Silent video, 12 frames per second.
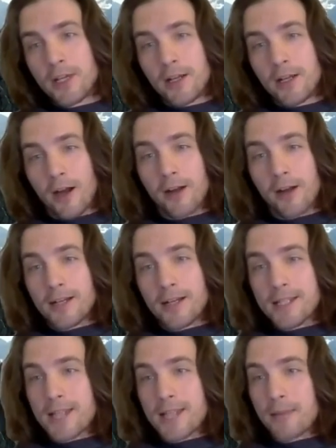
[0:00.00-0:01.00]
are
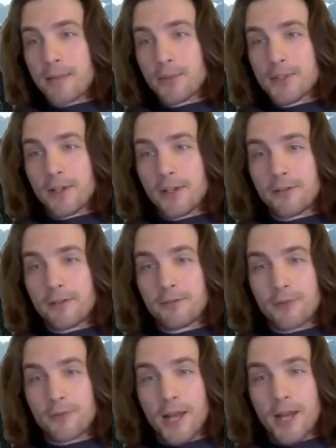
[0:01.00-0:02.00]
examples of
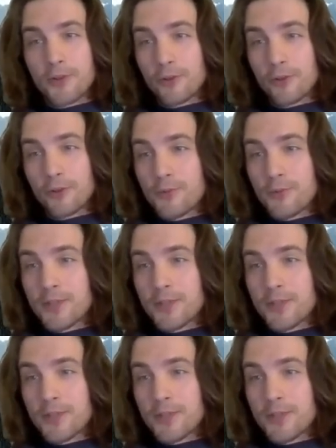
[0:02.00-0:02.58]
rational groups,